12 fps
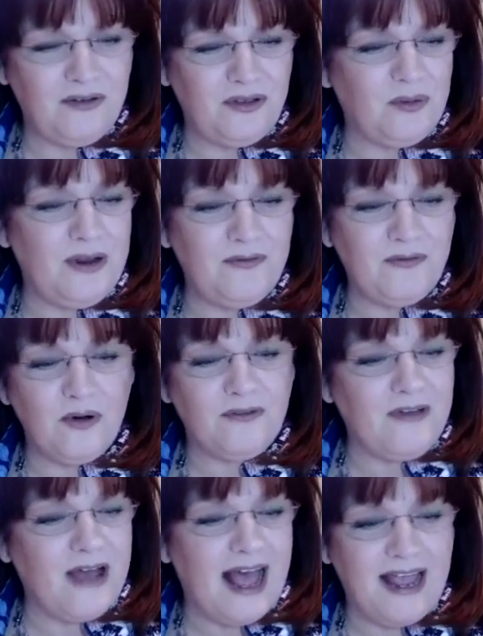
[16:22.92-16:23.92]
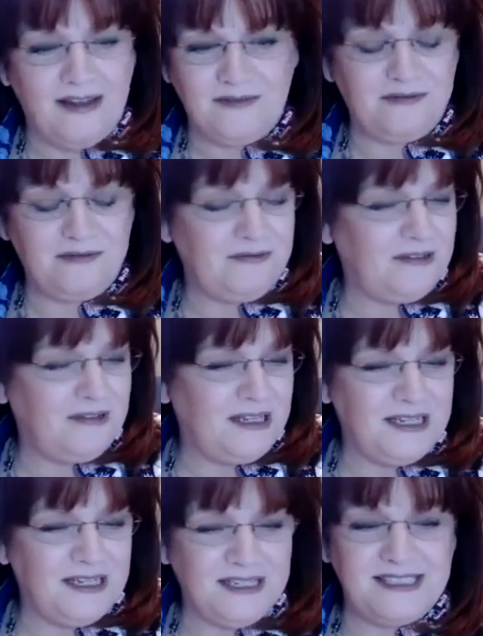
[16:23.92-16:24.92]
3, 4, 5,
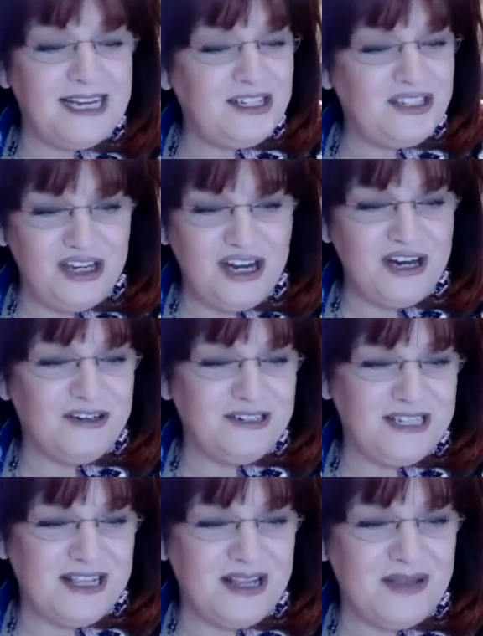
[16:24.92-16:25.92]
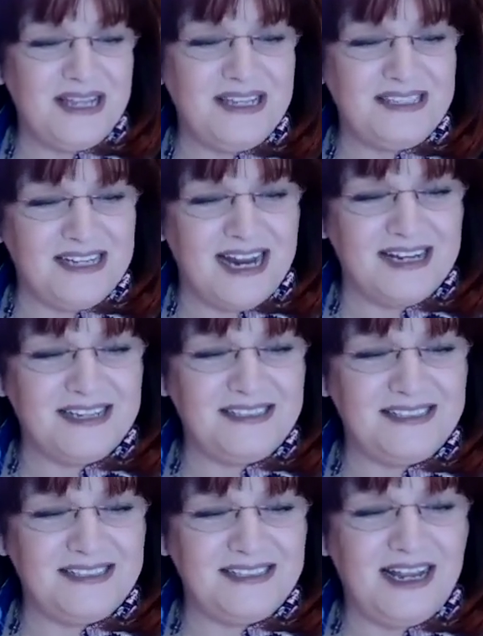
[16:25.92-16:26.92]
6 years in the
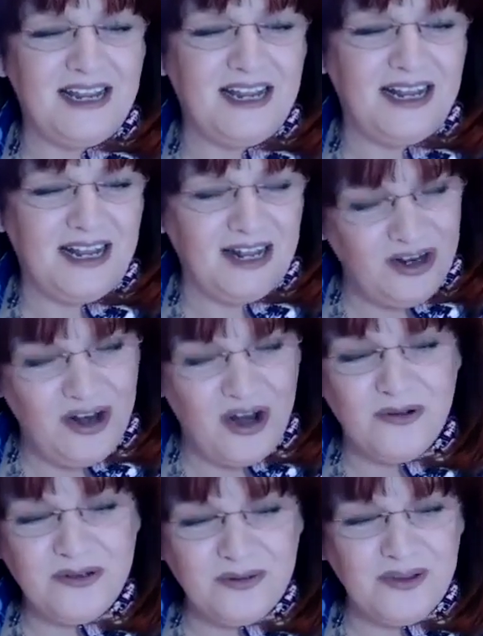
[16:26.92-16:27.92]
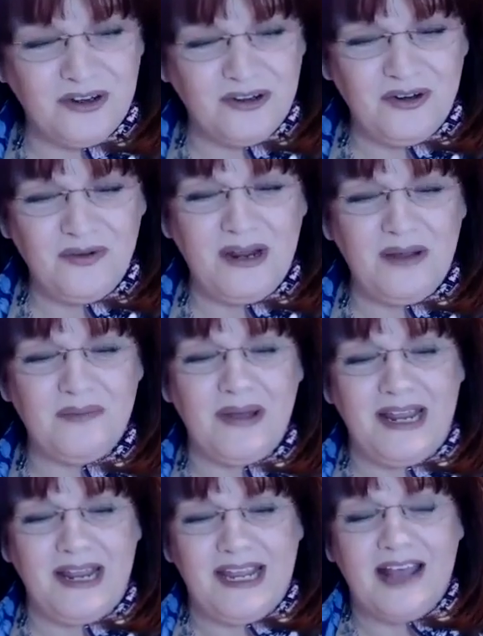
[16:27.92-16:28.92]
business, knows what they're doing,
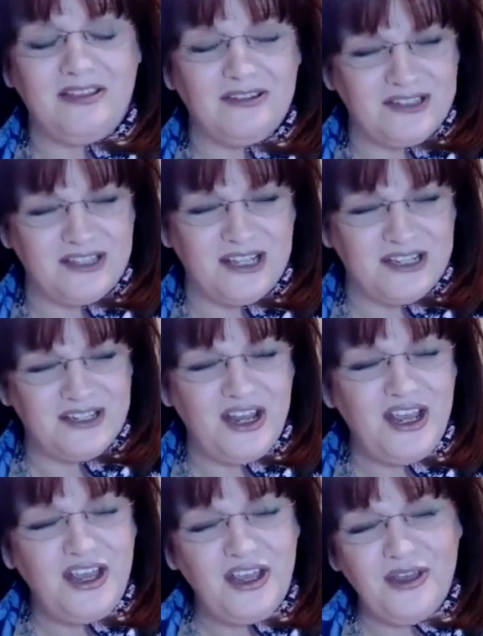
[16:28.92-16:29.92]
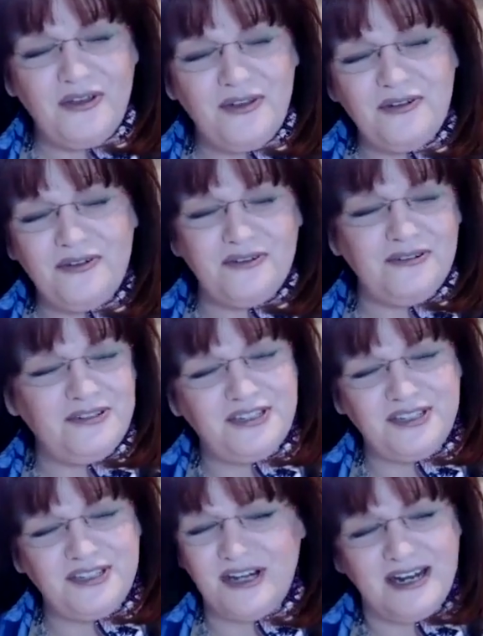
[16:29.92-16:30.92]
but yet there's this huge
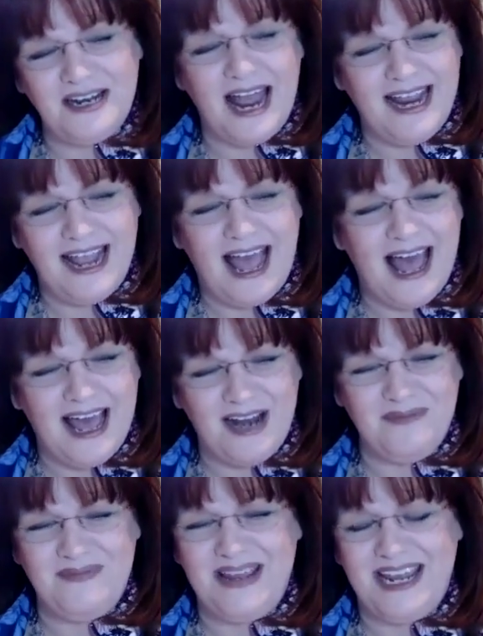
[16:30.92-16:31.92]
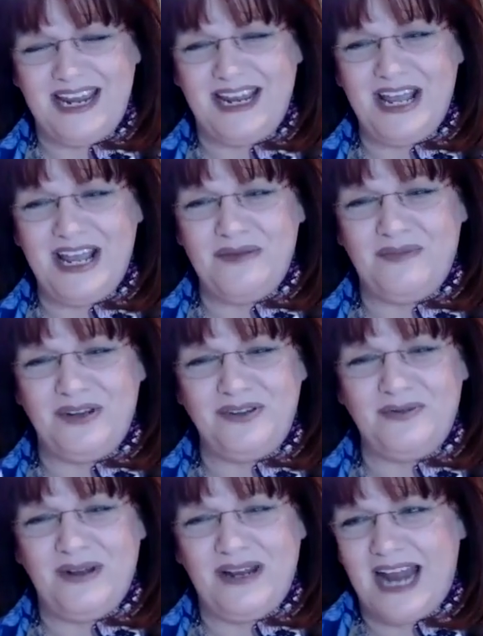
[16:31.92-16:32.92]
dichotomy
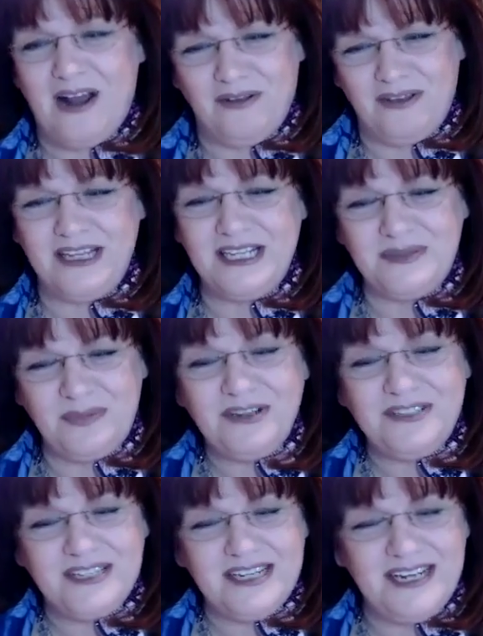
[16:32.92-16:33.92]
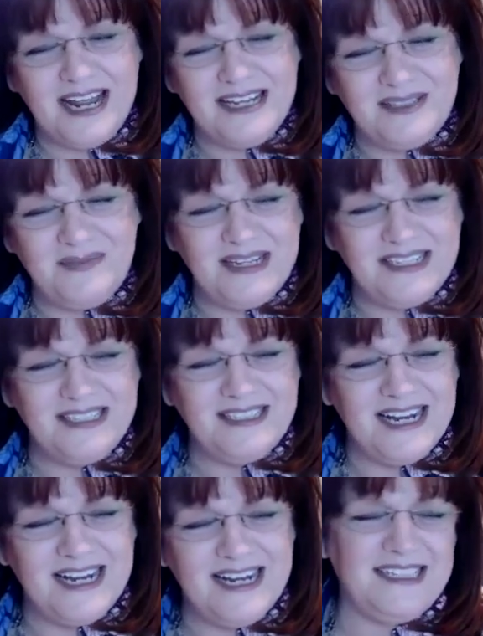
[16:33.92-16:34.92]
between how this person does
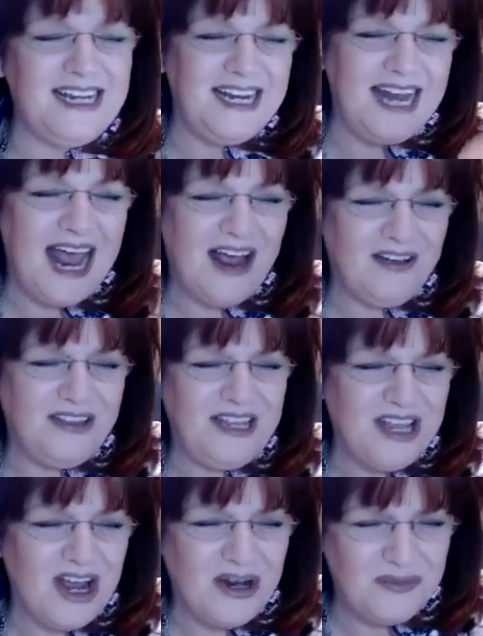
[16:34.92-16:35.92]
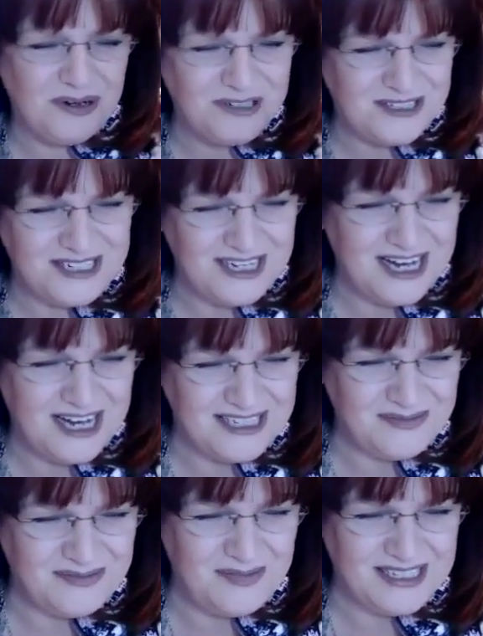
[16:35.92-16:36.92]
business and how the young person
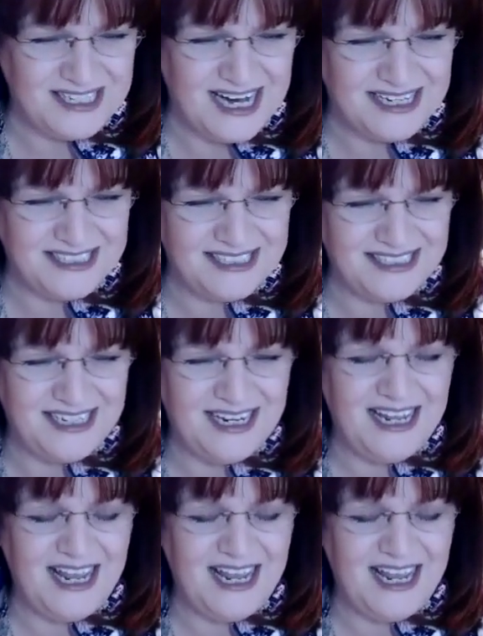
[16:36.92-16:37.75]
does business,